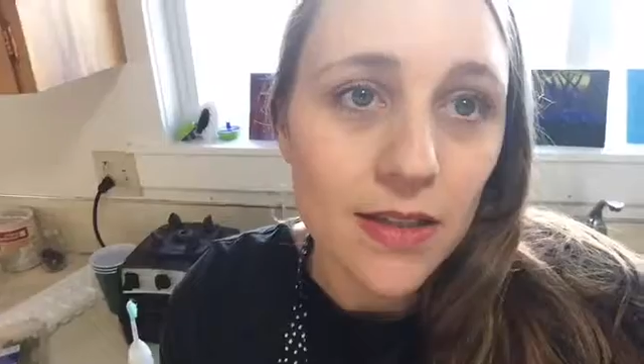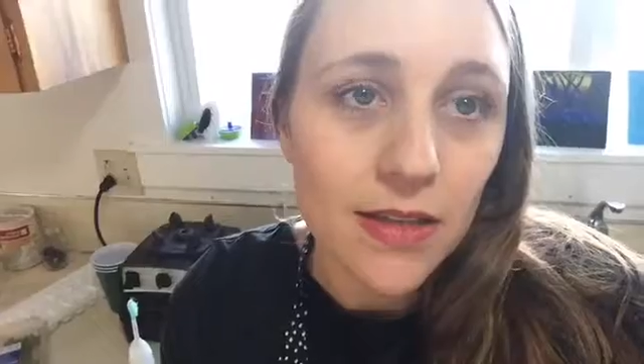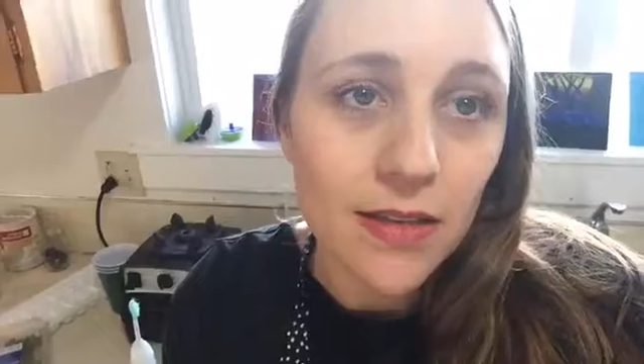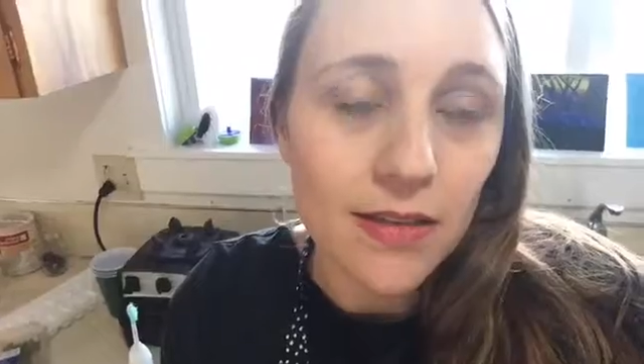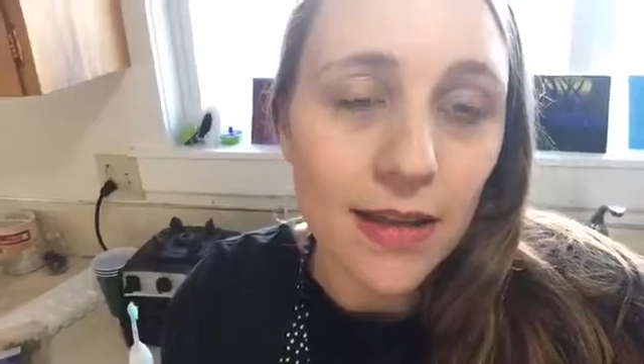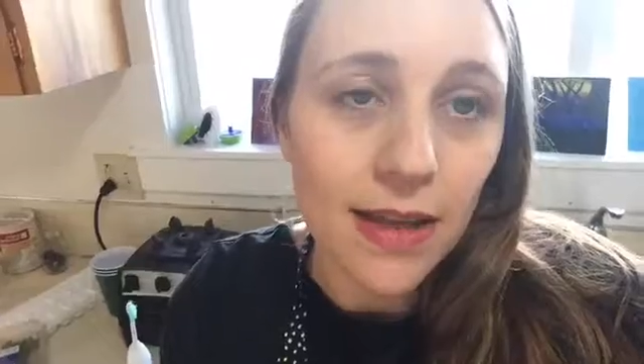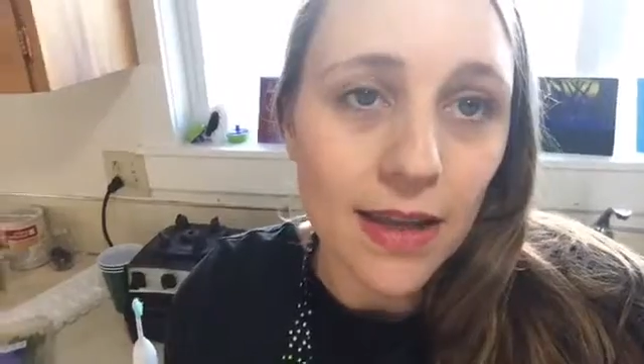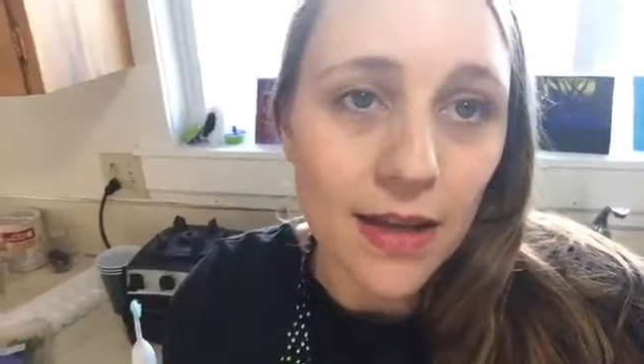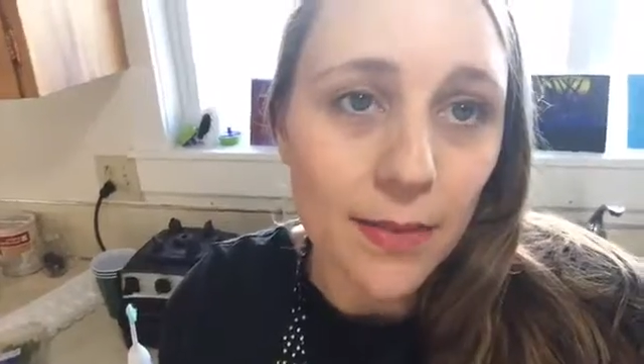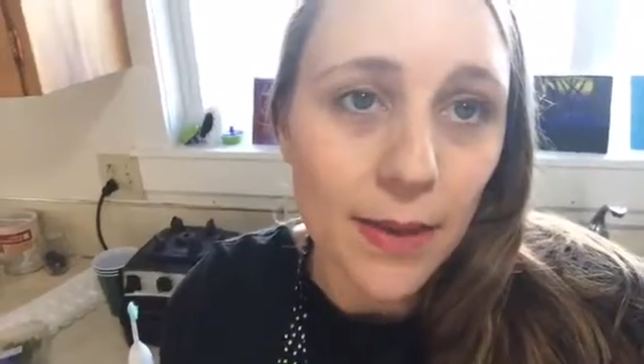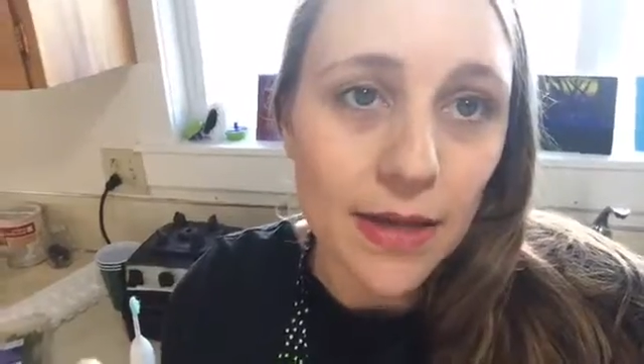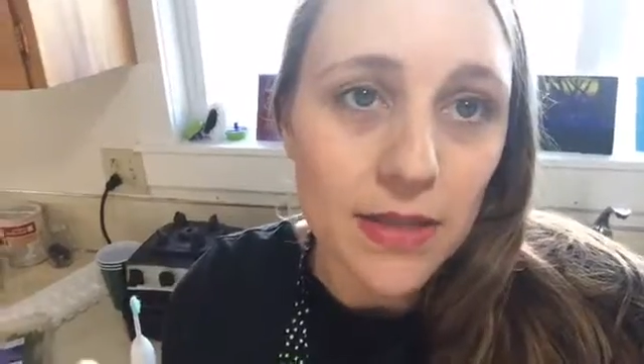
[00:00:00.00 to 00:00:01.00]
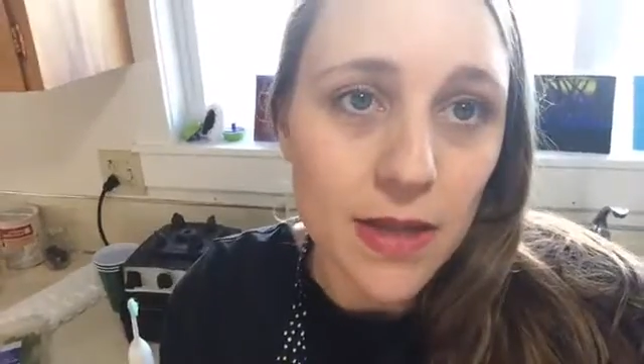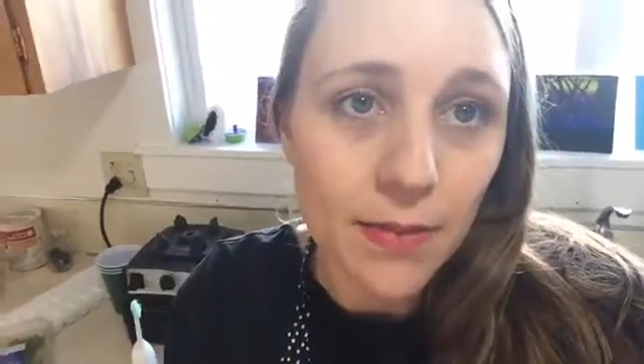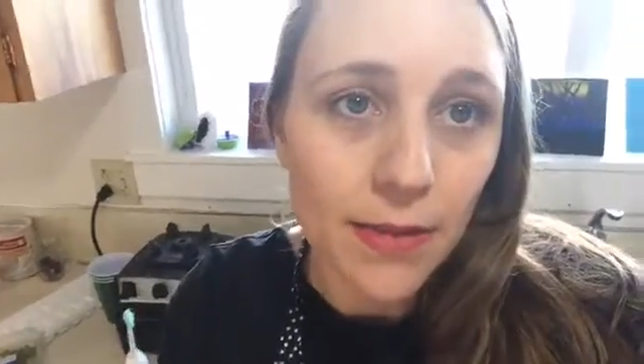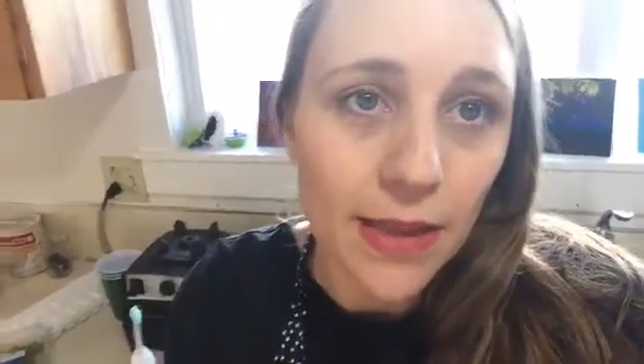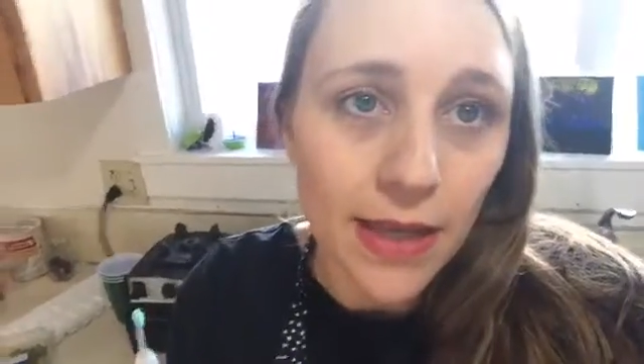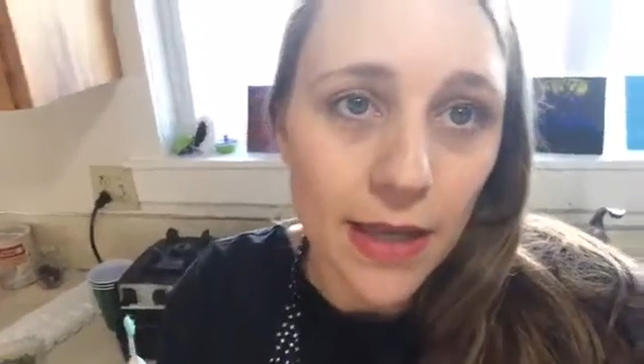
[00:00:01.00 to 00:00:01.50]
thinking about
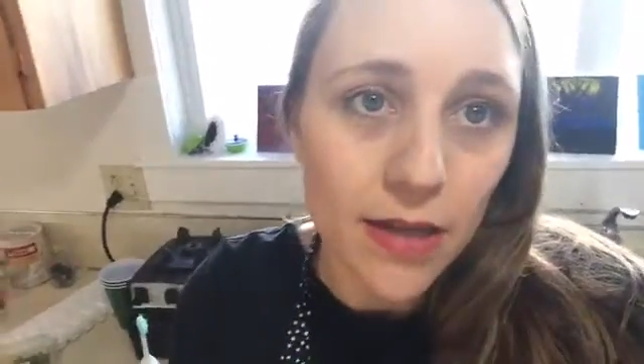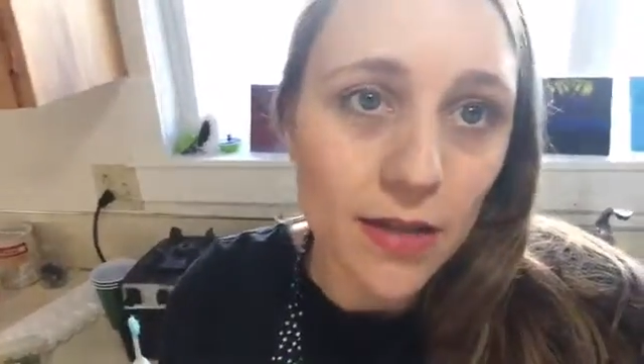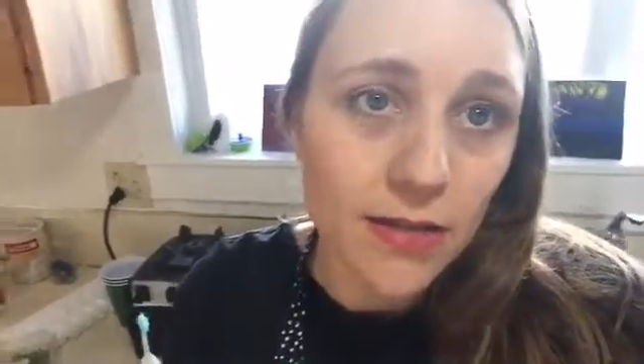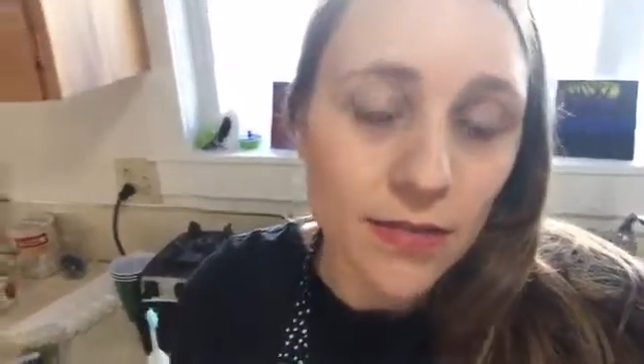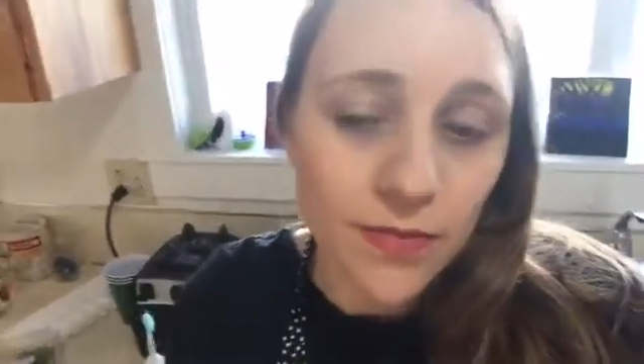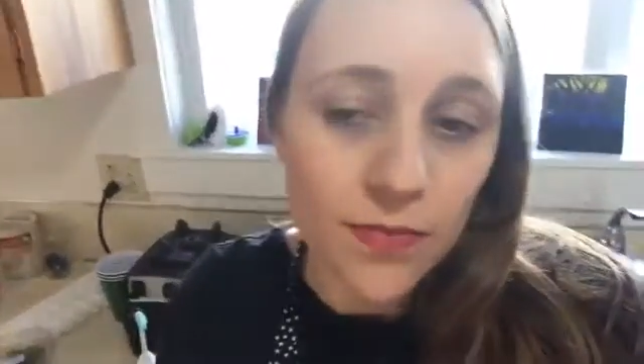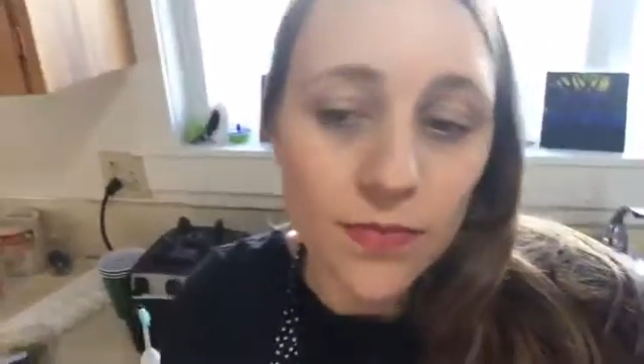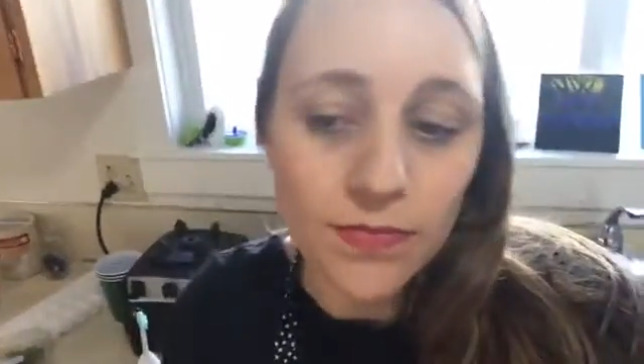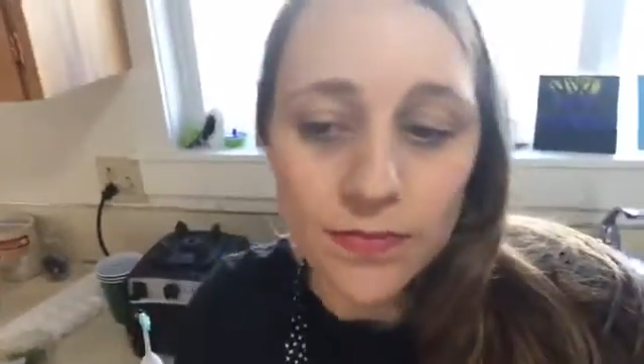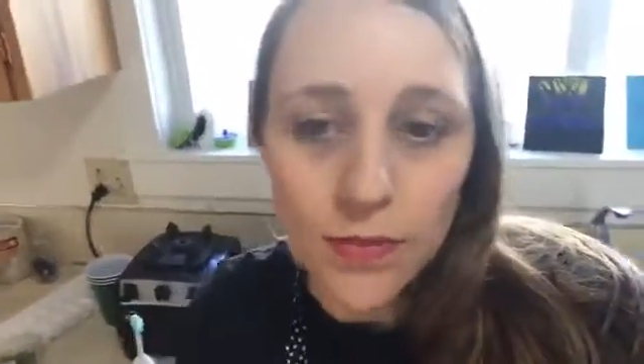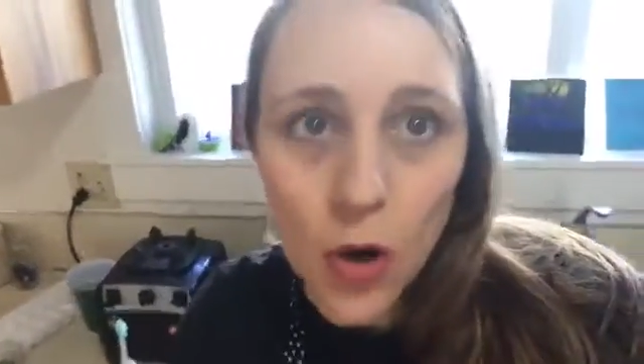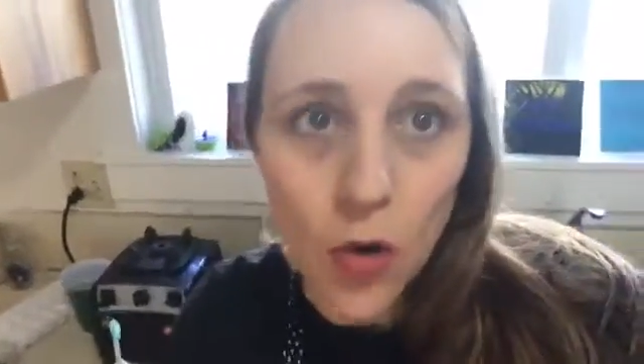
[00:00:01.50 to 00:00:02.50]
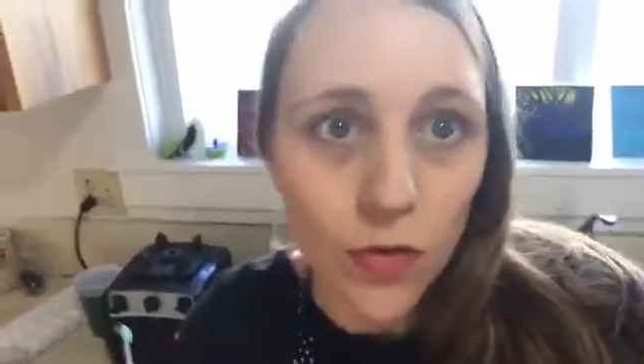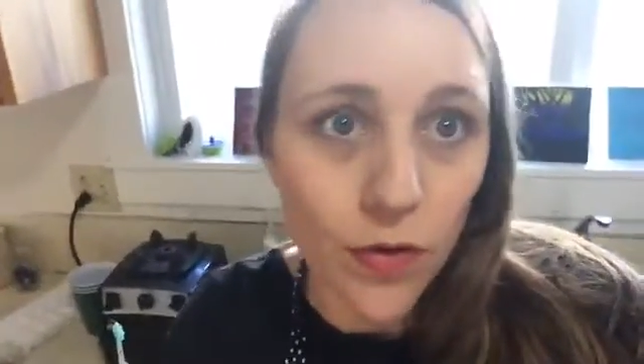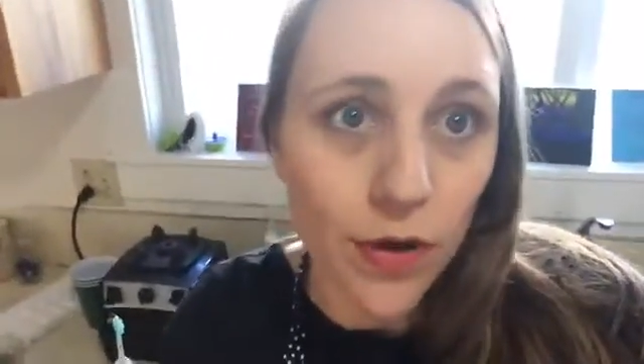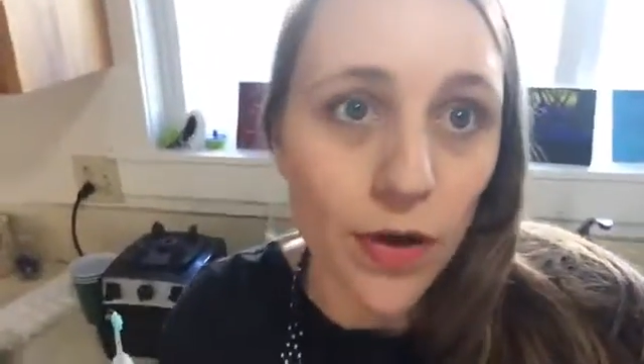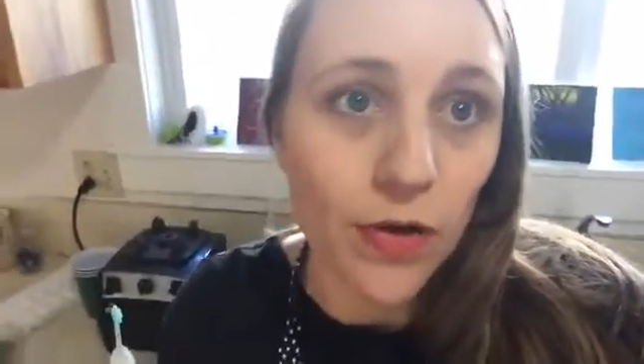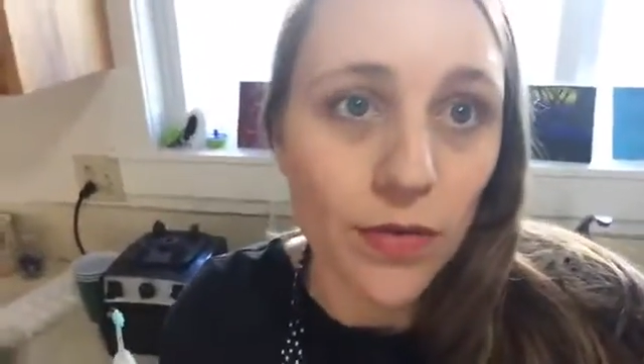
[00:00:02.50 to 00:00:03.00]
something over
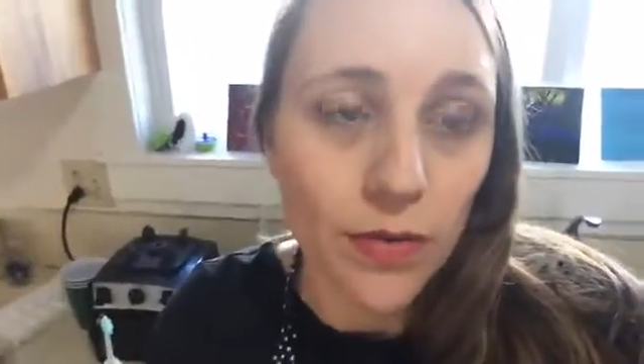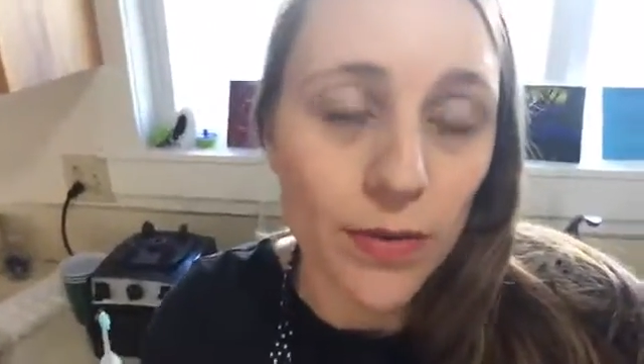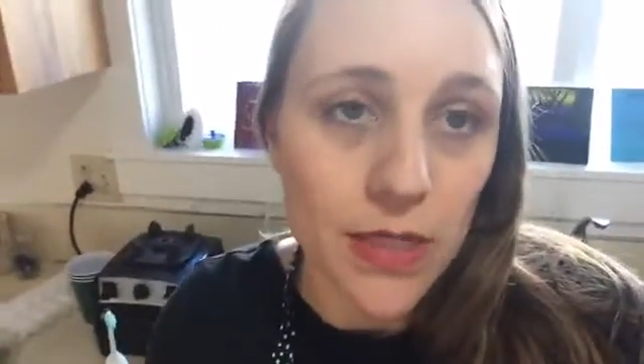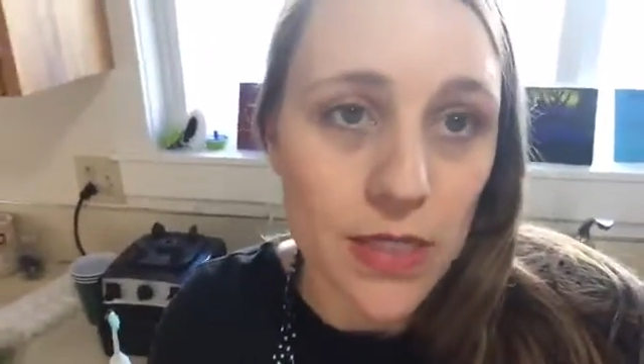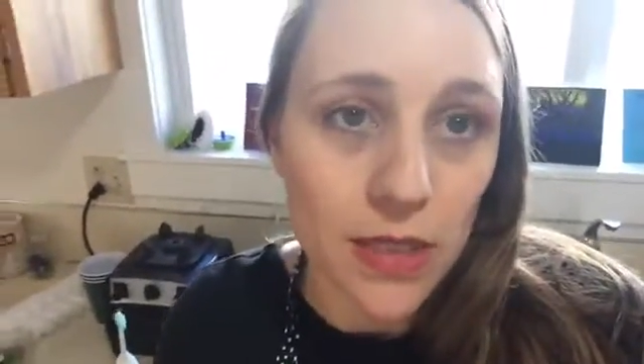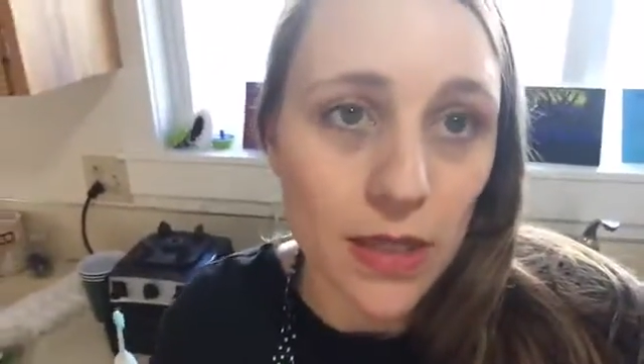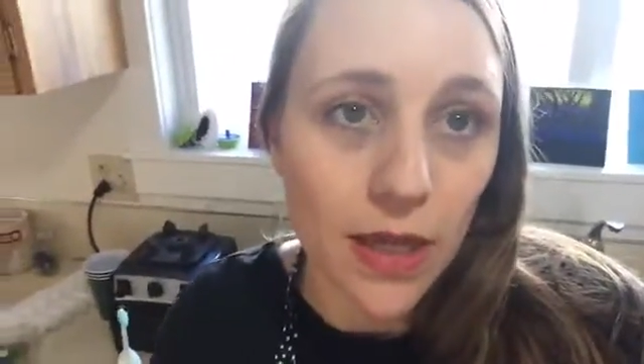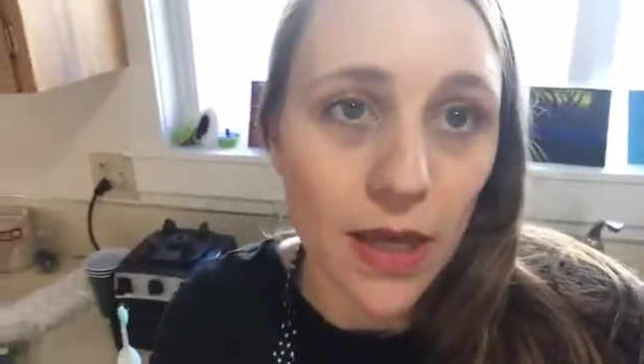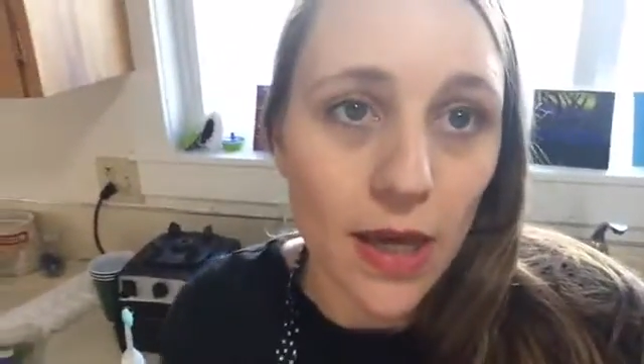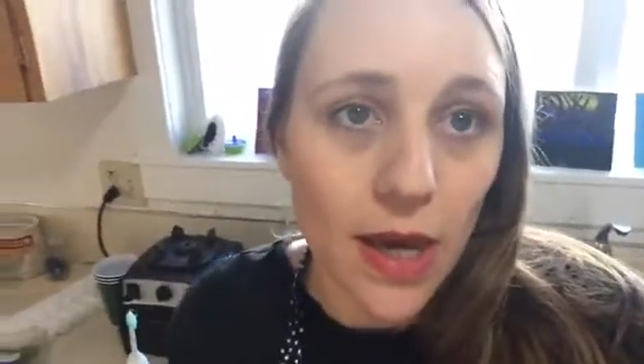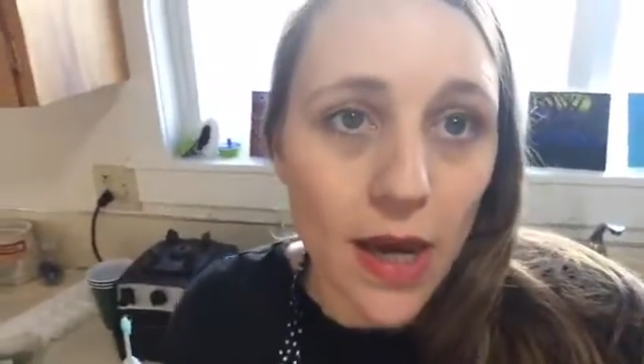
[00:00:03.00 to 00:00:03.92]
and over recently.